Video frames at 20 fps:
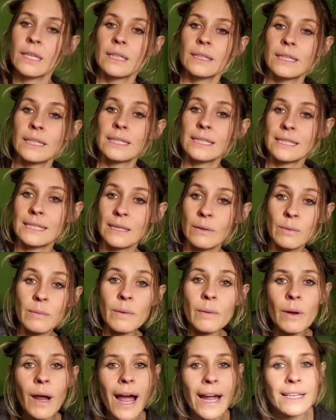This is,
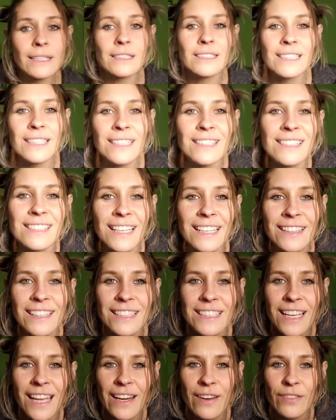I did say the
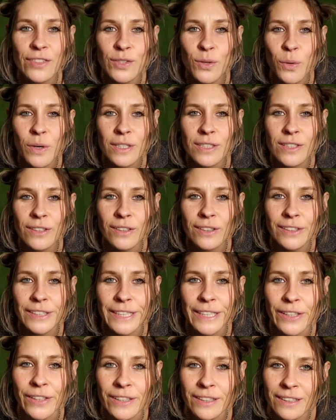Ten of Swords
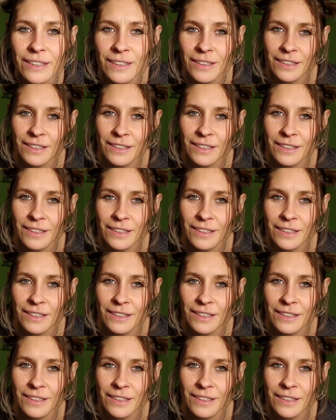earlier.